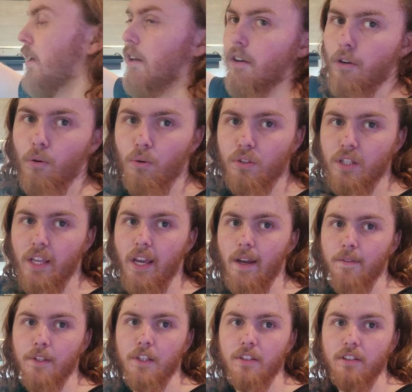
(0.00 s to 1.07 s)
And of course they
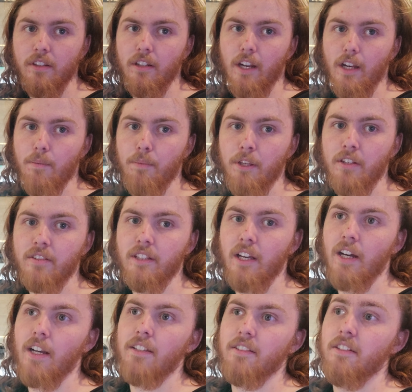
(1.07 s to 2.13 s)
have these in the 90p
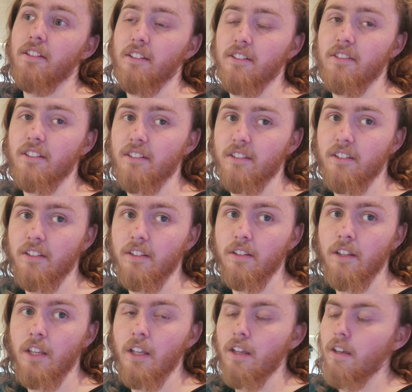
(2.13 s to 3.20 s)
size and the 60
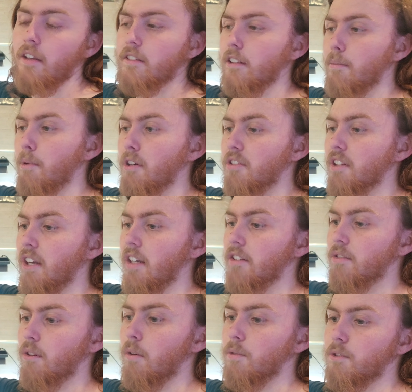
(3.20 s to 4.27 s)
centimeter size.
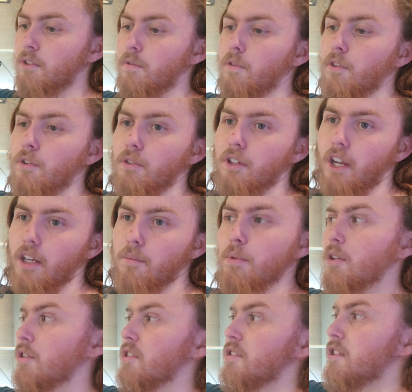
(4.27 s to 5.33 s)
So obviously if you do a
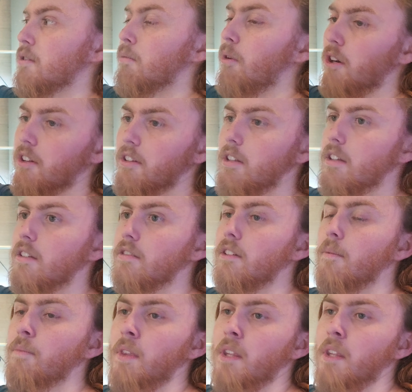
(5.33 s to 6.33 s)
90p, you just need one of these.